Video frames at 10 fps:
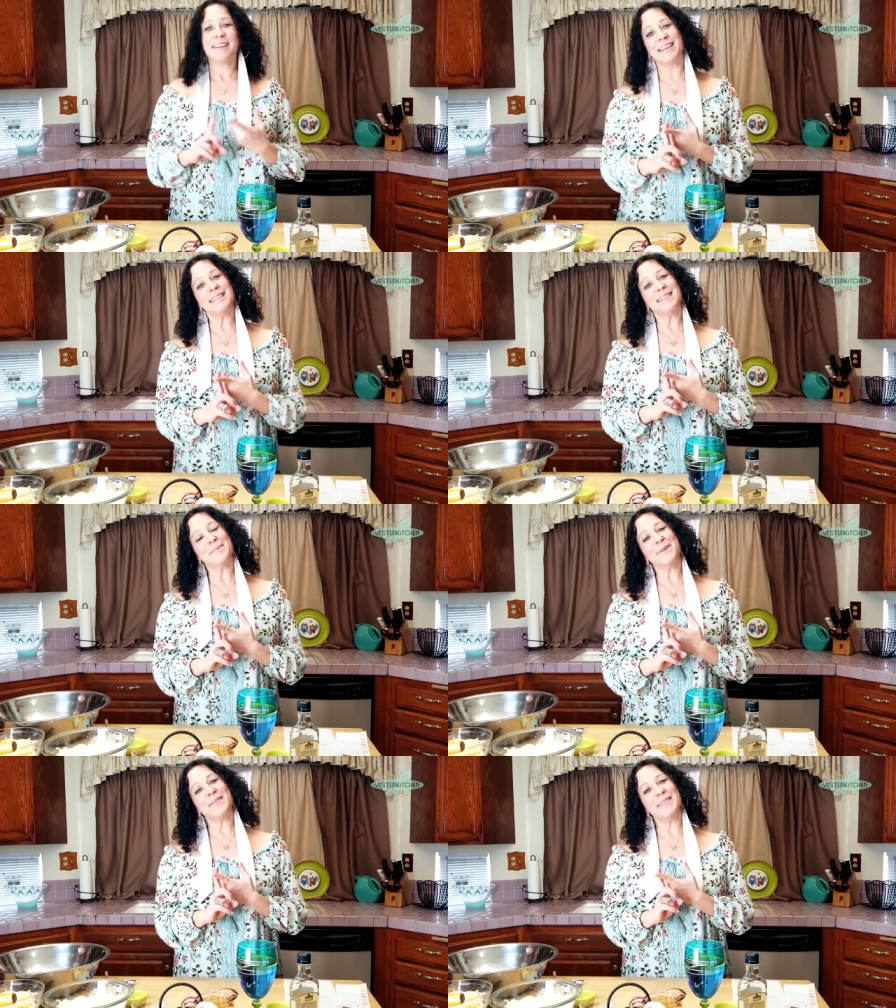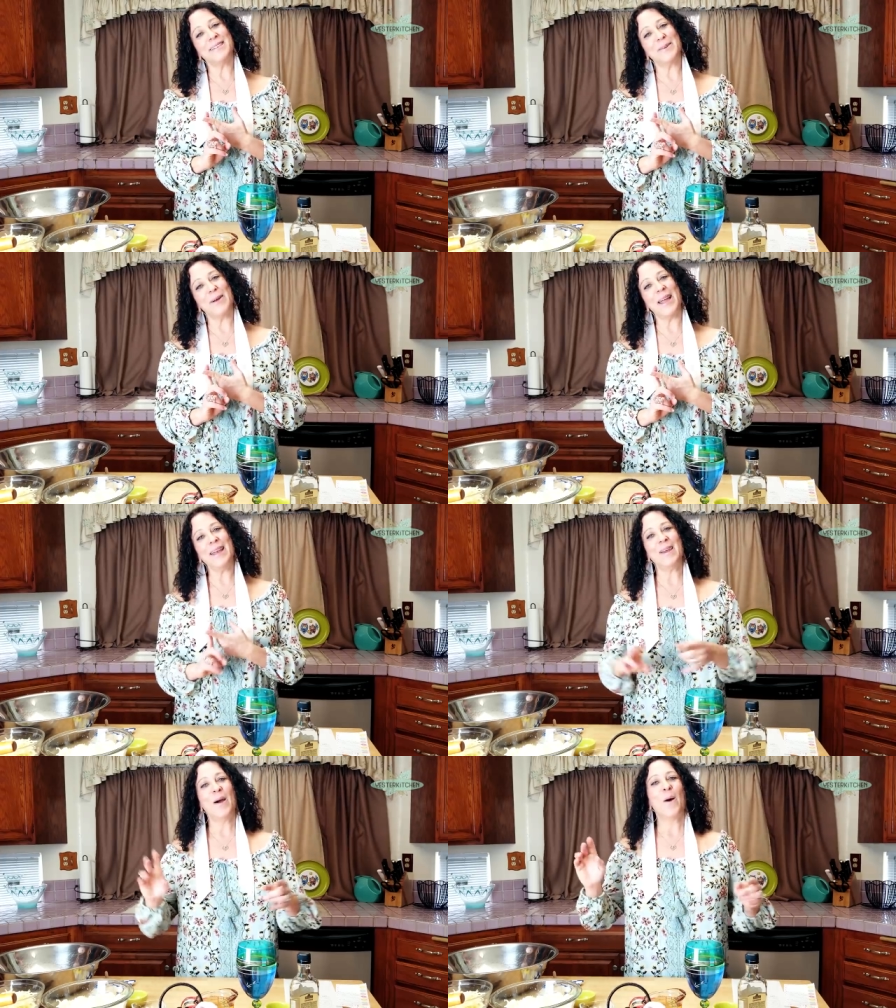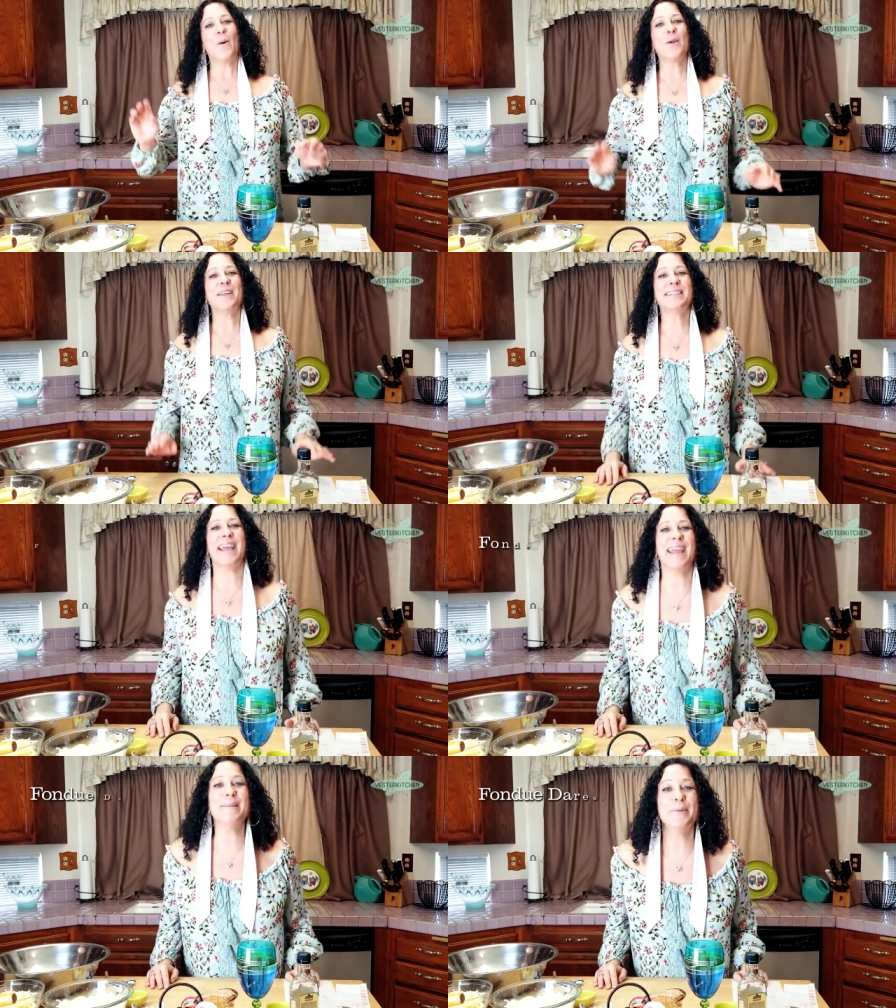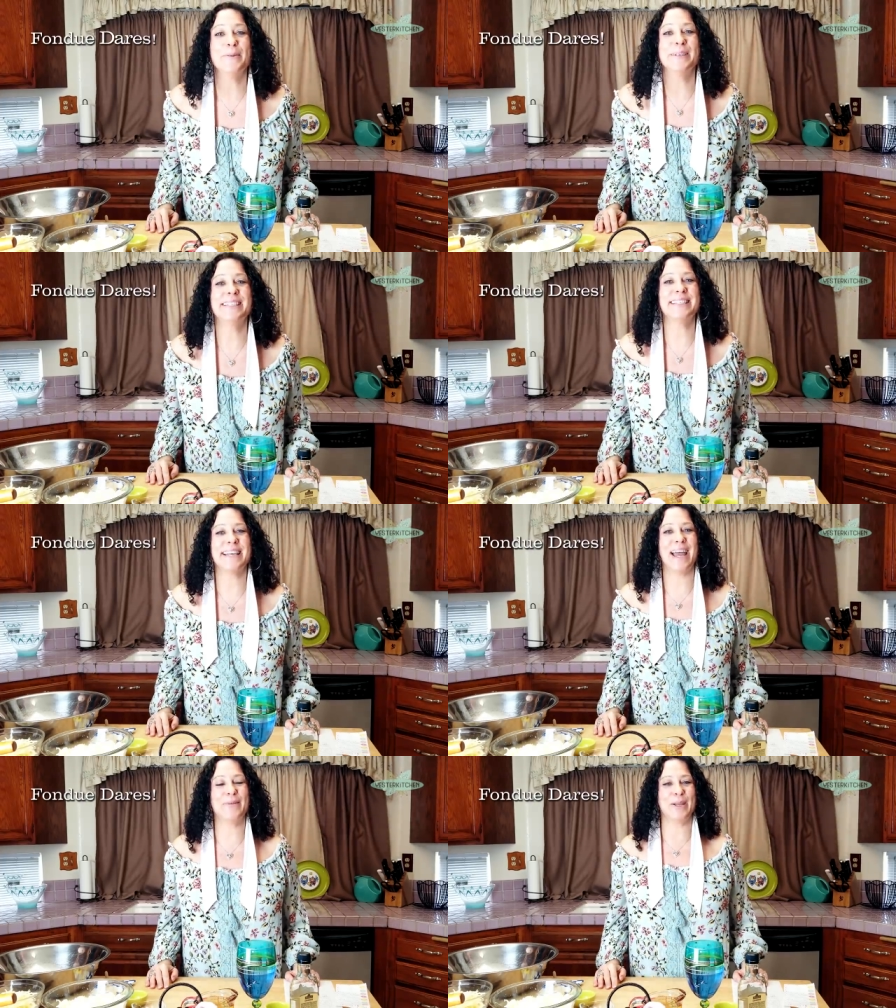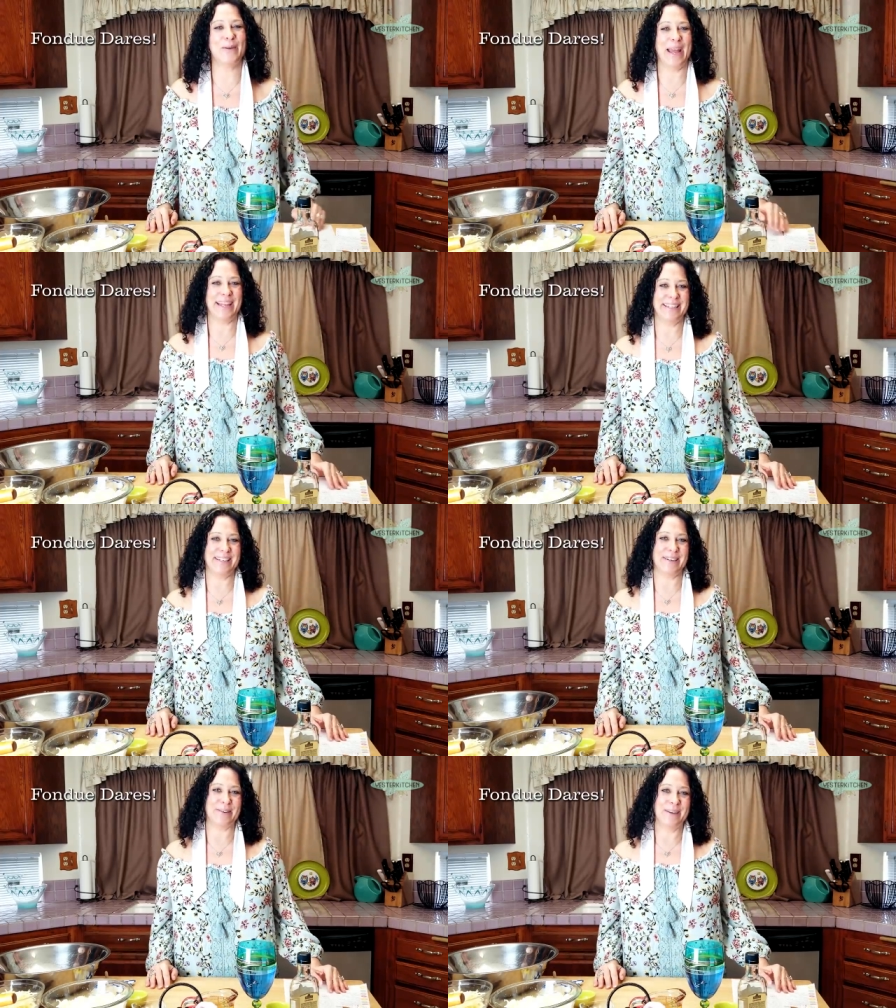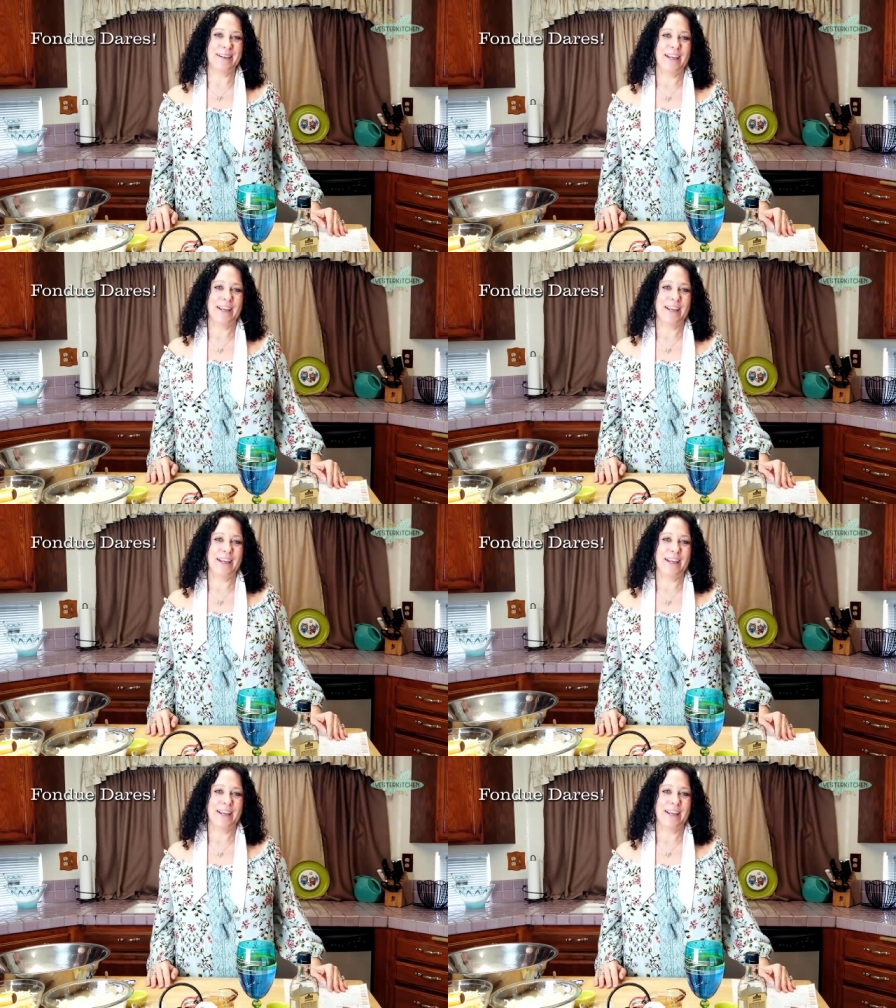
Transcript: kiss the person to your right, or the table would decide what you had to do.